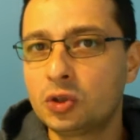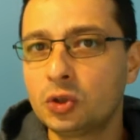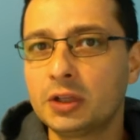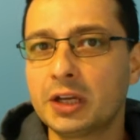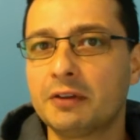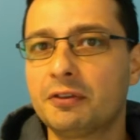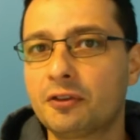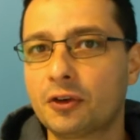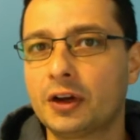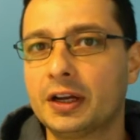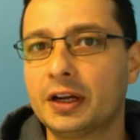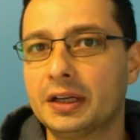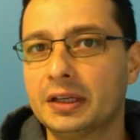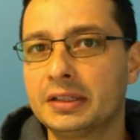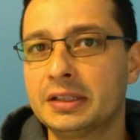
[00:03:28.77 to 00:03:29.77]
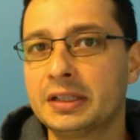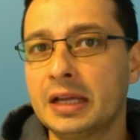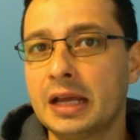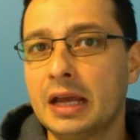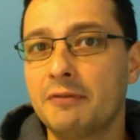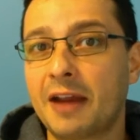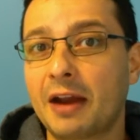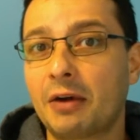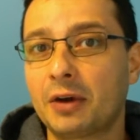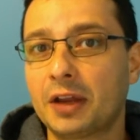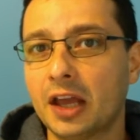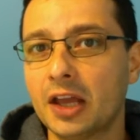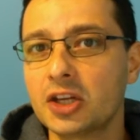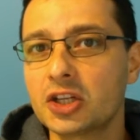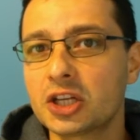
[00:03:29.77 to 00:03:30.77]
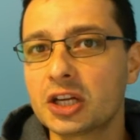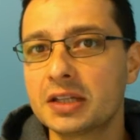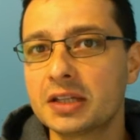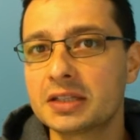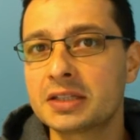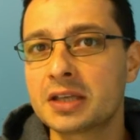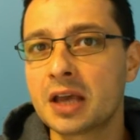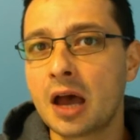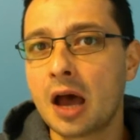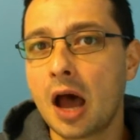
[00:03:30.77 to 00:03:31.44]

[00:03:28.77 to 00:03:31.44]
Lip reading: different variations,